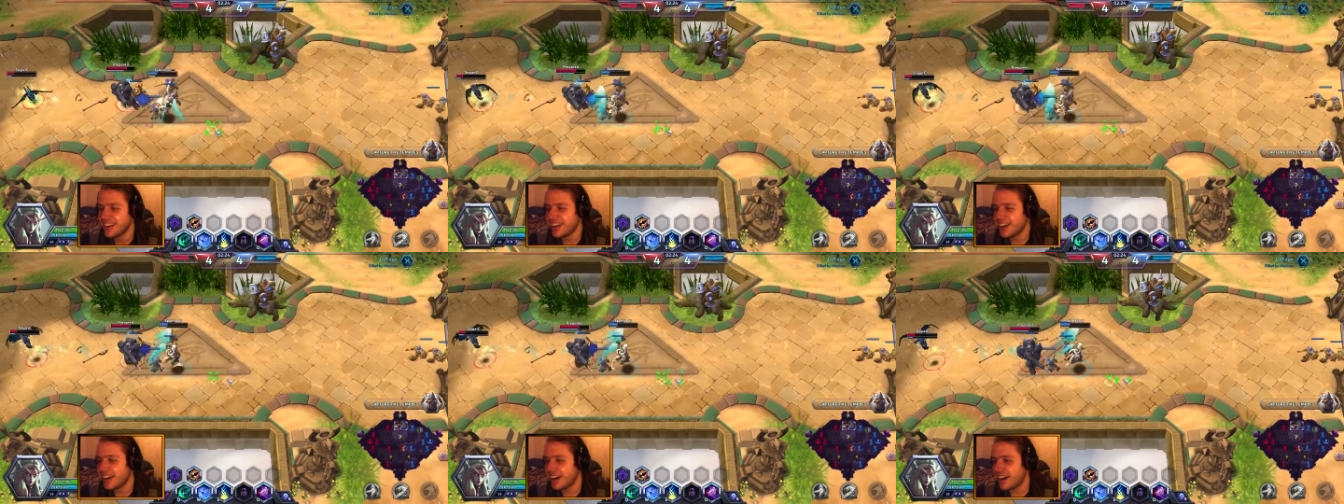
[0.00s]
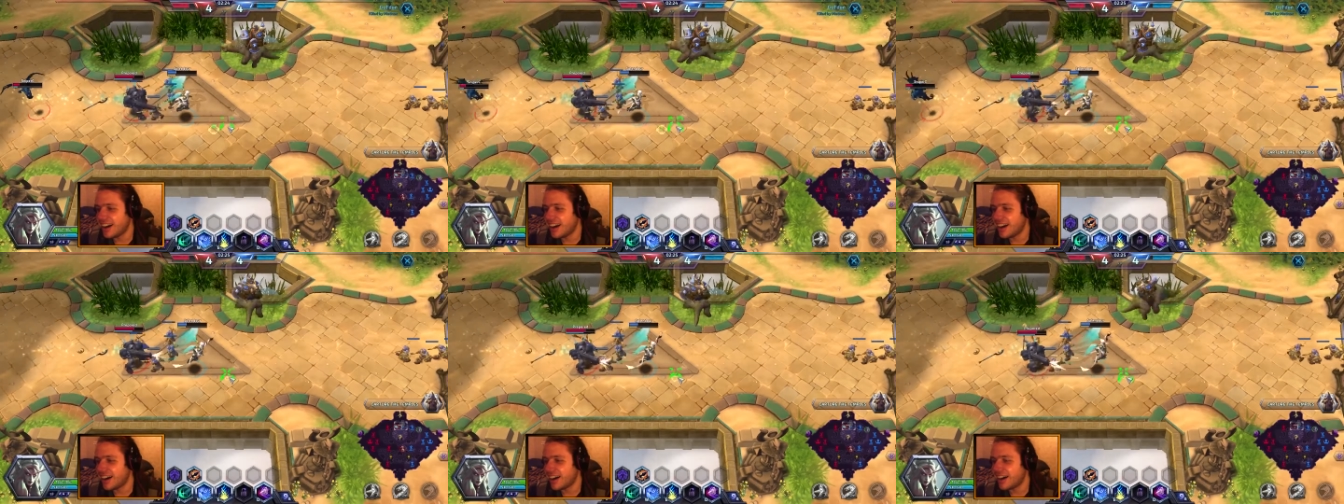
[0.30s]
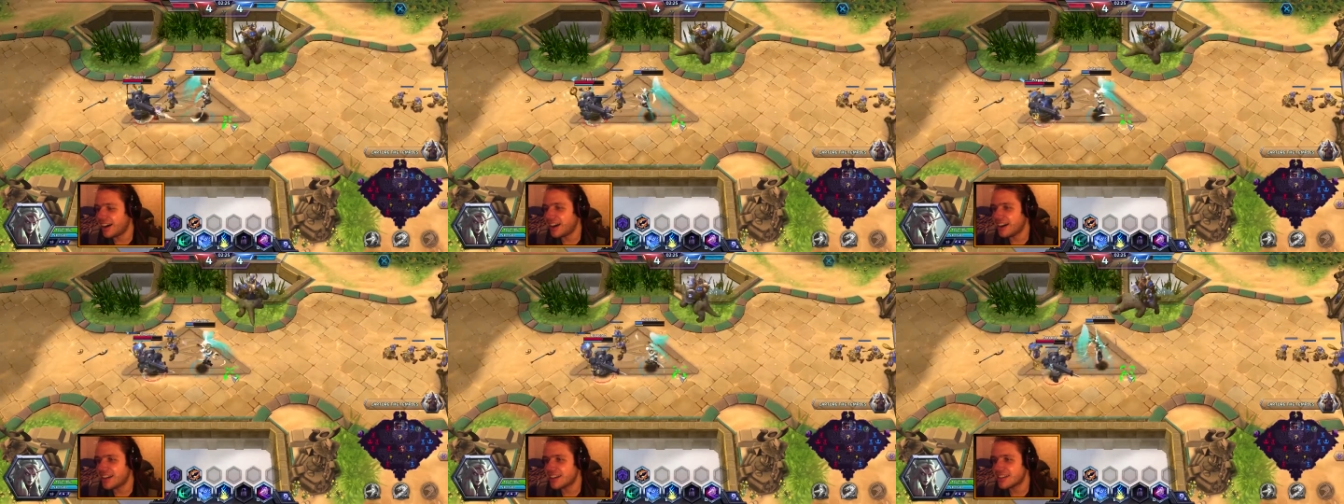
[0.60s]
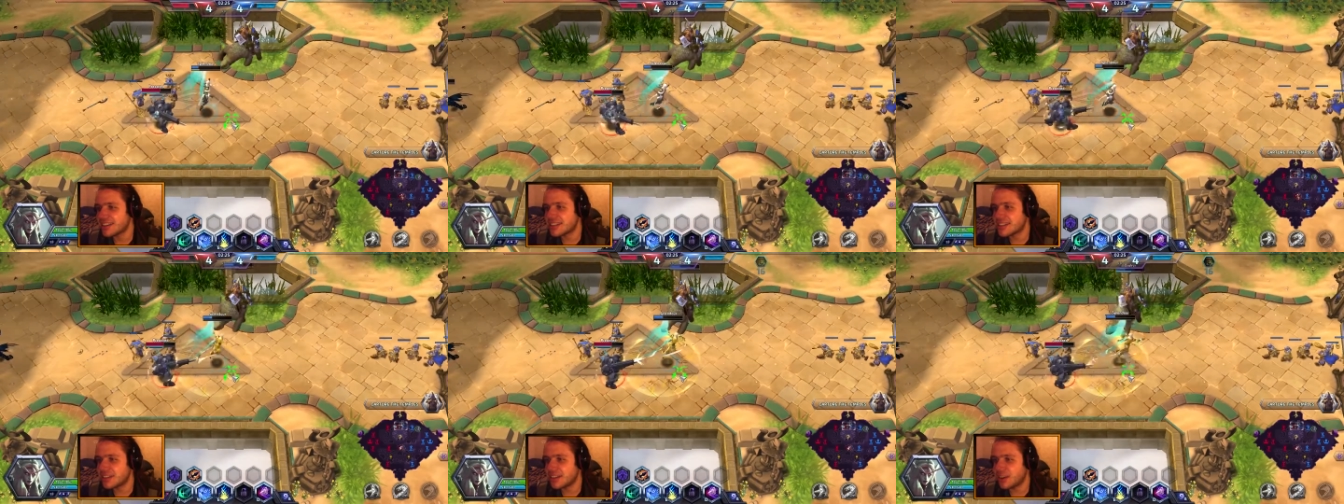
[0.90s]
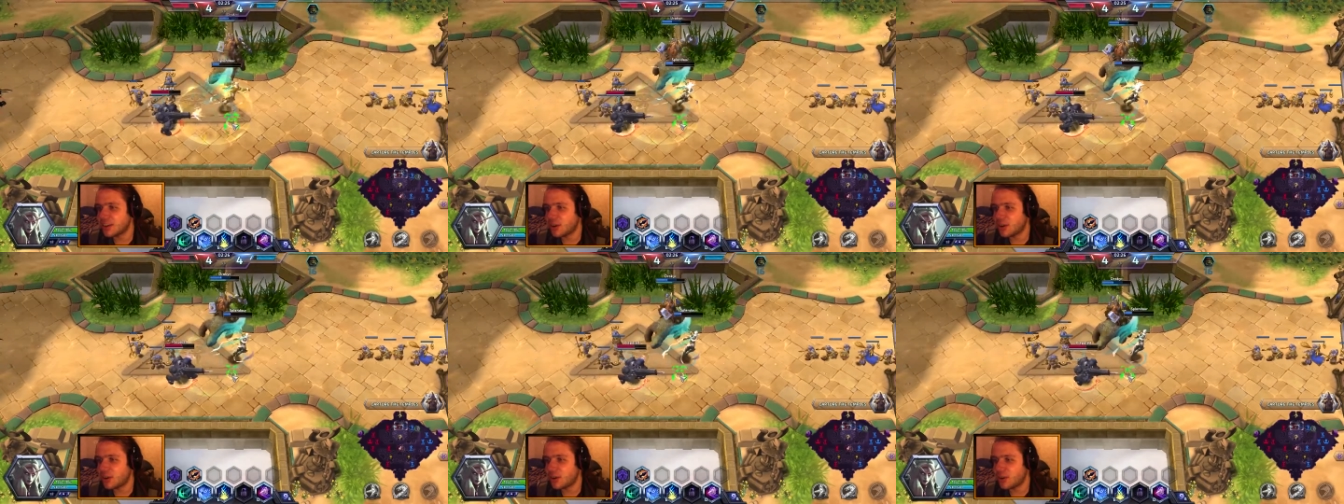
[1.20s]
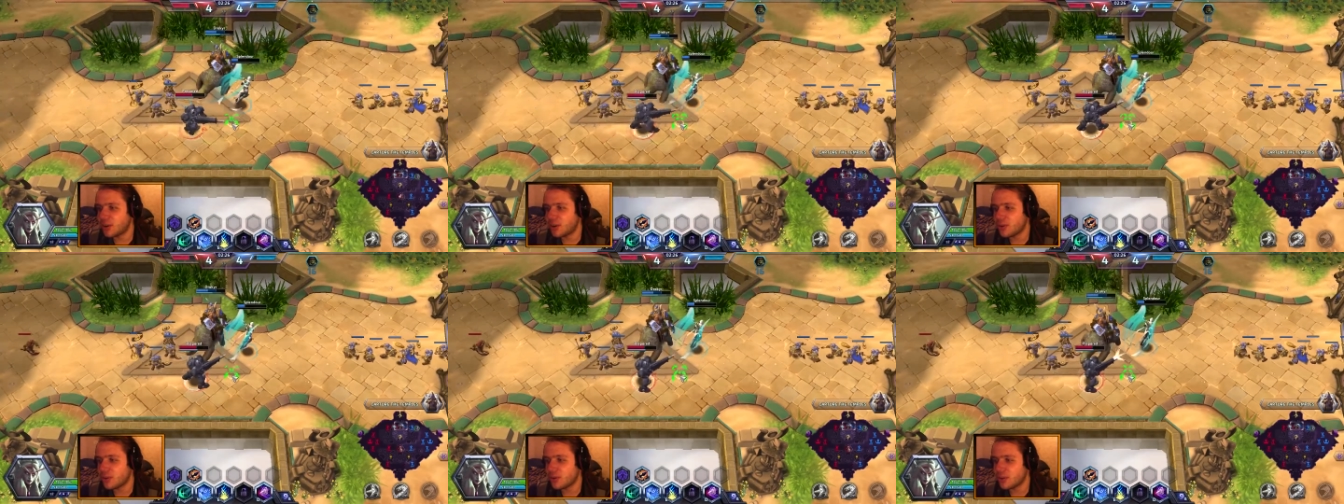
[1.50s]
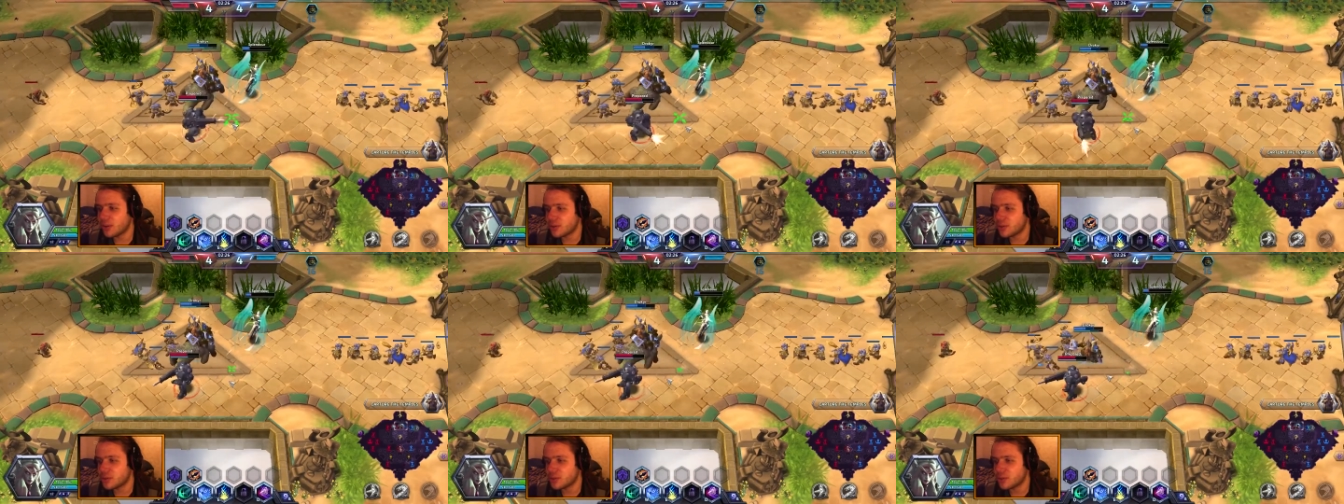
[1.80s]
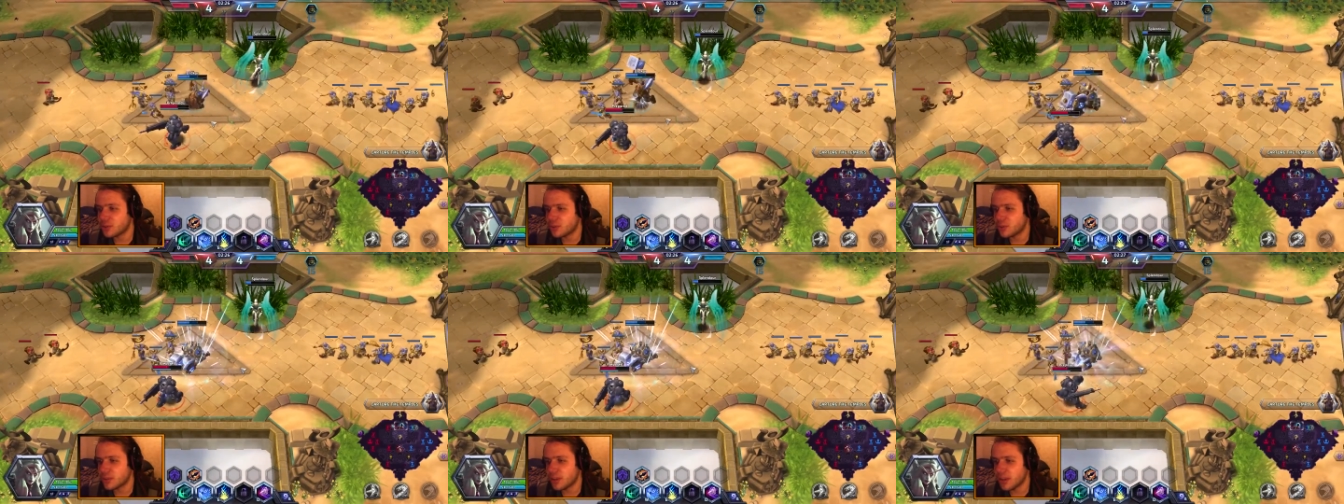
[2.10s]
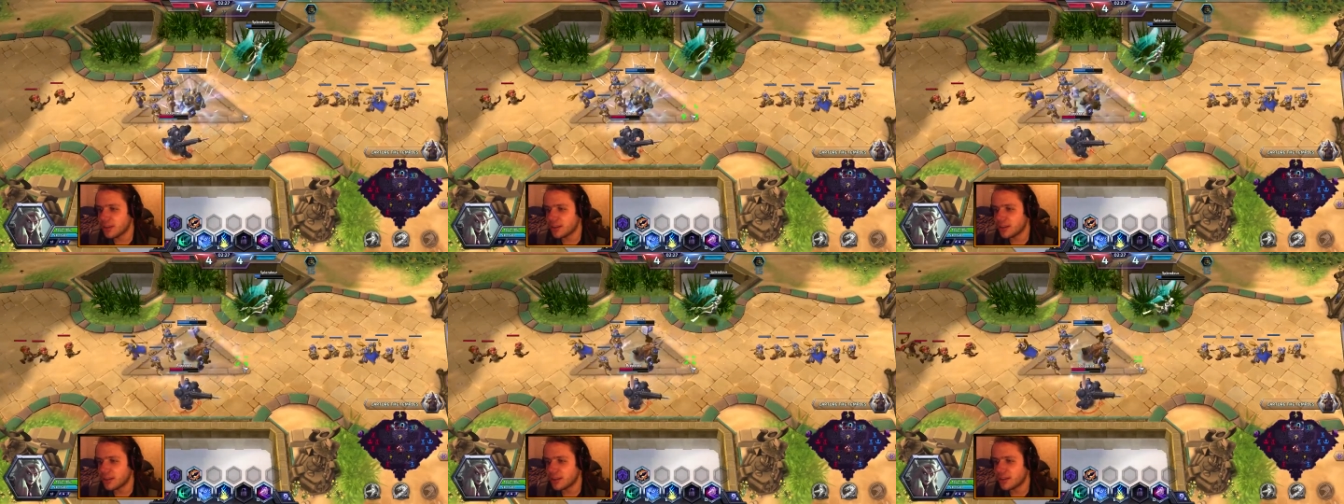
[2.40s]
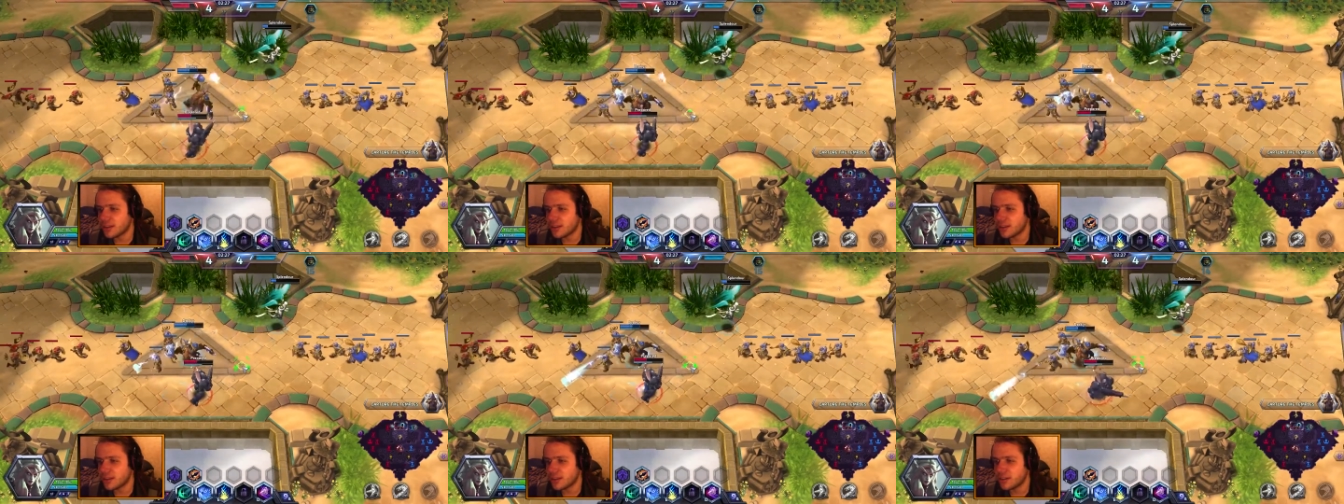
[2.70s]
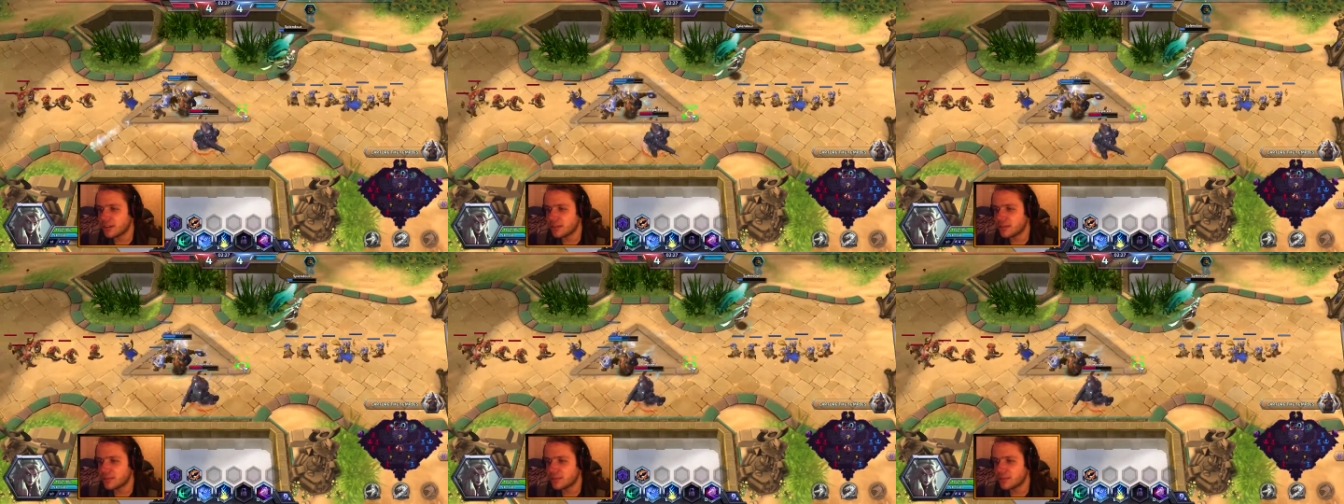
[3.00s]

uh, so Gul'dan died there.